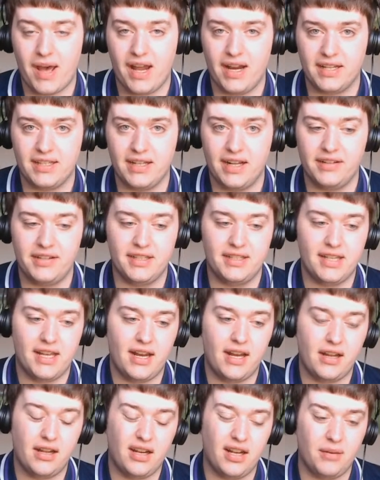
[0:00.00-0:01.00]
Panic starts to
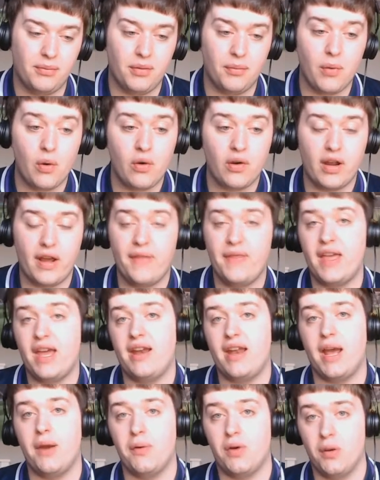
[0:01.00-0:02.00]
set in a little bit more, and
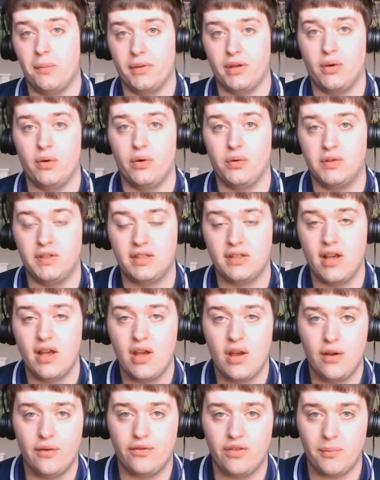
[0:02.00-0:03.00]
then out come the quotes
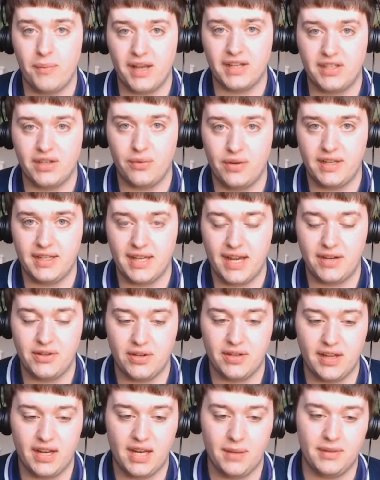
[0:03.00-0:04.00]
from Bastoni's
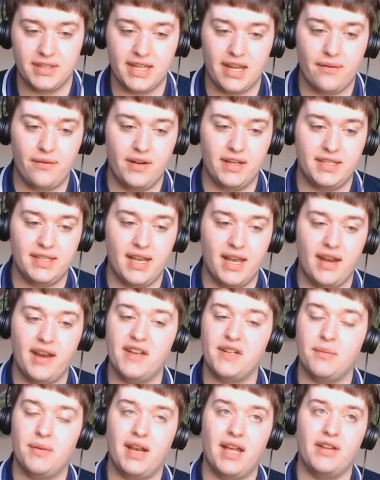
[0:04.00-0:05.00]
agent that he will definitely stay at
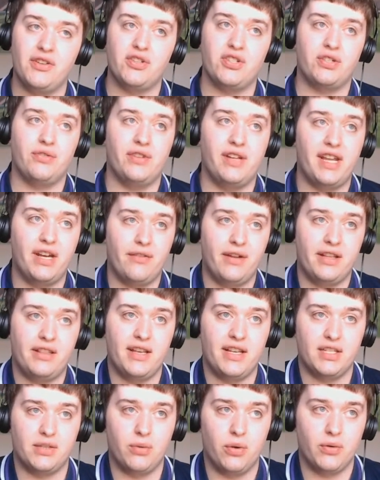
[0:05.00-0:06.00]
Inter Milan. Just to
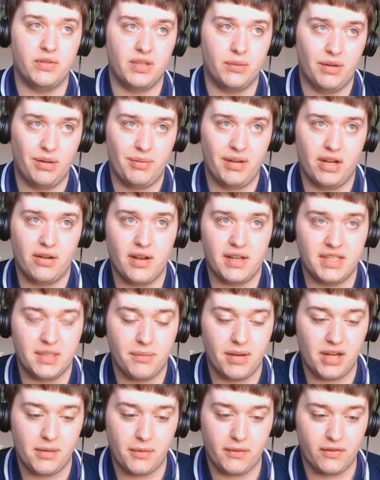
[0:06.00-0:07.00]
reiterate these quotes, it will be across
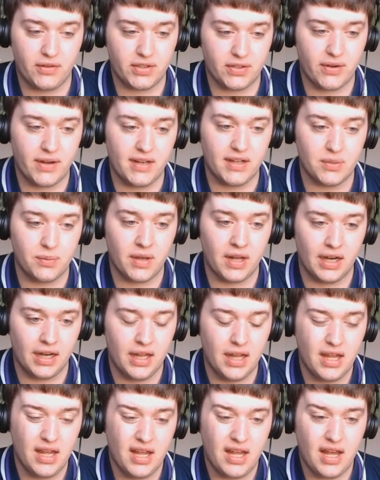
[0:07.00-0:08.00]
the bottom of your screen as
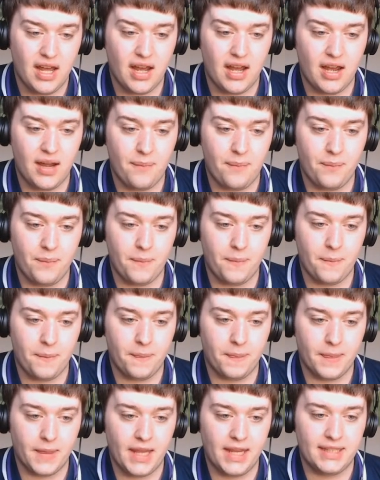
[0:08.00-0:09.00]
well.
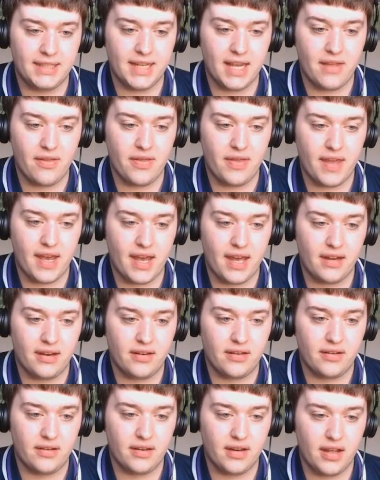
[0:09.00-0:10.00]
Um, he said
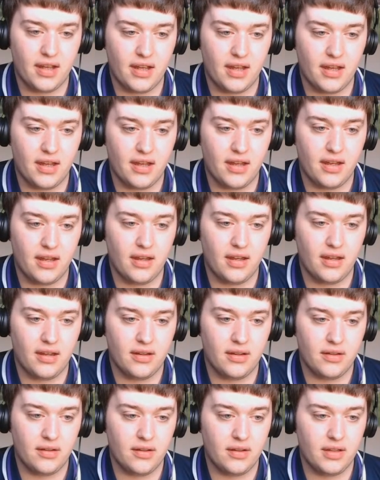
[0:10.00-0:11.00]
that
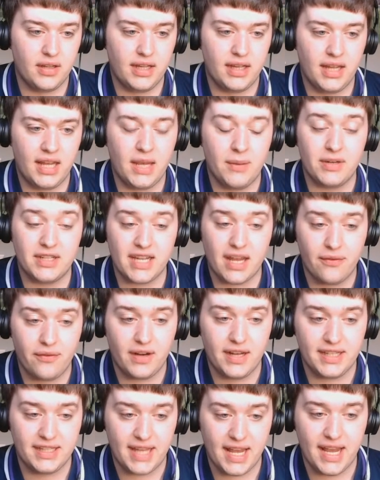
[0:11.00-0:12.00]
uh, he will
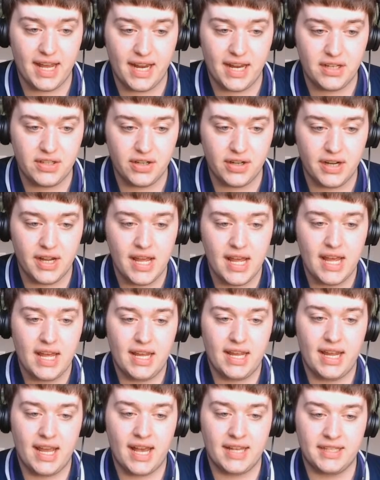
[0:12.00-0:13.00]
definitely stay at Inter.
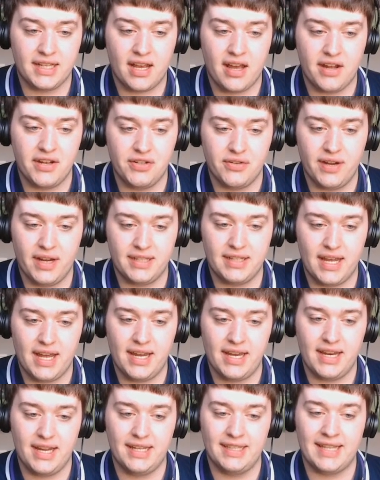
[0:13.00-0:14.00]
He has a contract
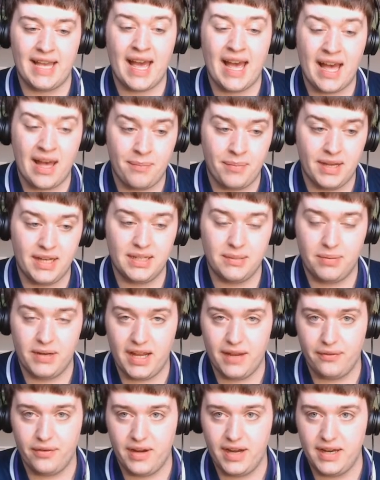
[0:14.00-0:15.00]
and is happy to
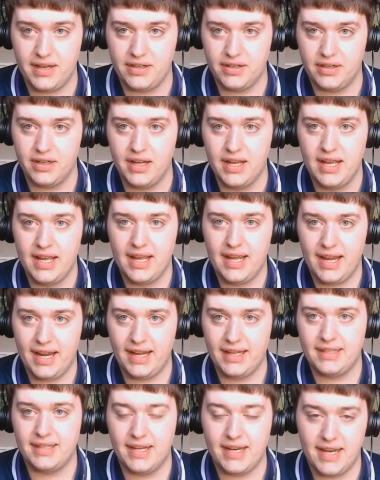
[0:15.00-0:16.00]
play for Inter.
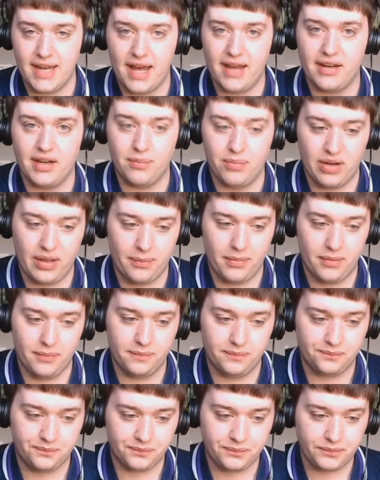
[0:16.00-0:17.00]
It's not a
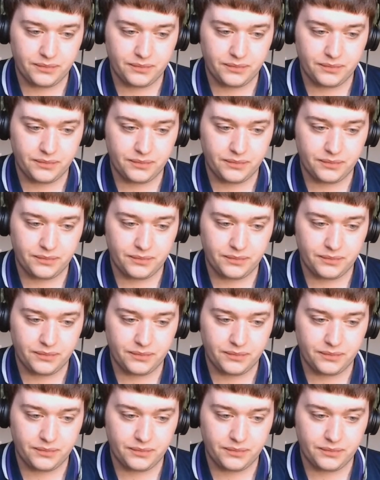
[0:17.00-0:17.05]
problem.